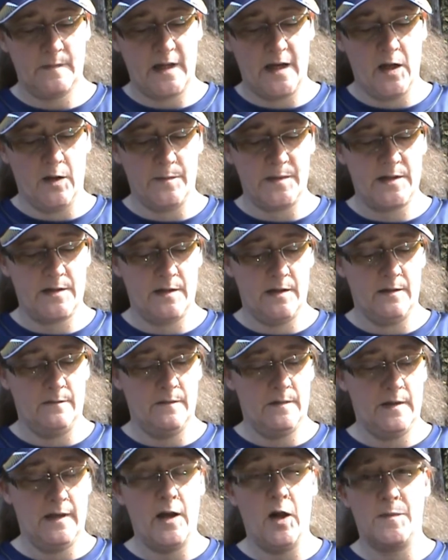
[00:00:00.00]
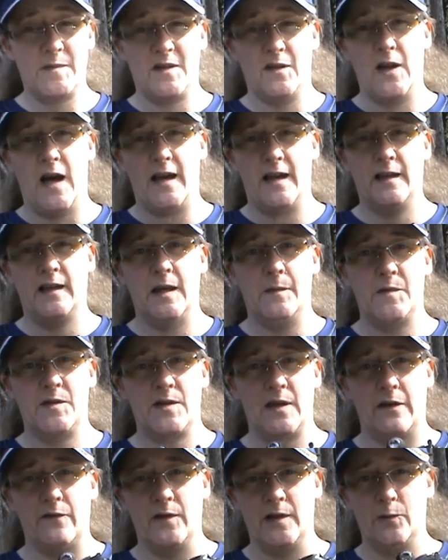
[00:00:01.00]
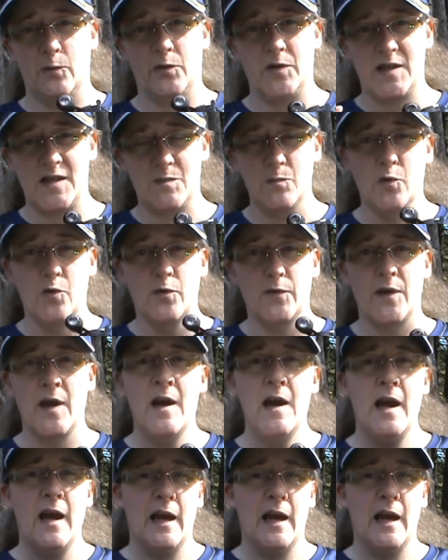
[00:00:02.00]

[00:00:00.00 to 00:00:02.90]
it helps a lot. It keeps everything really smooth,